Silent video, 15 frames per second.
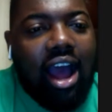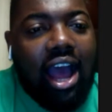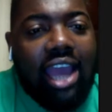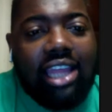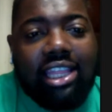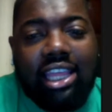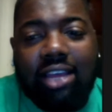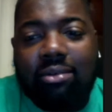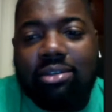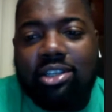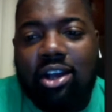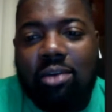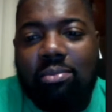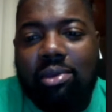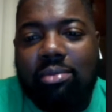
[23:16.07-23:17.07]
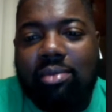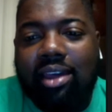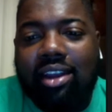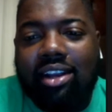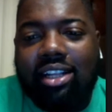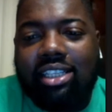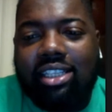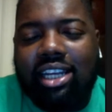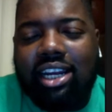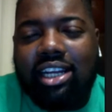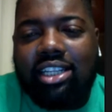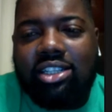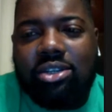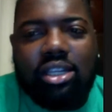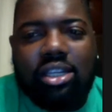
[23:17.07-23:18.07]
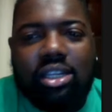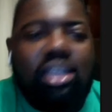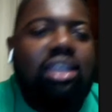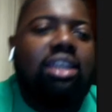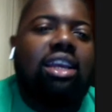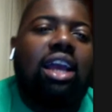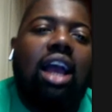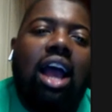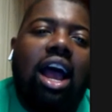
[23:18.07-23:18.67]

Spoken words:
I didn't think he was gonna be better than Jerry Judy.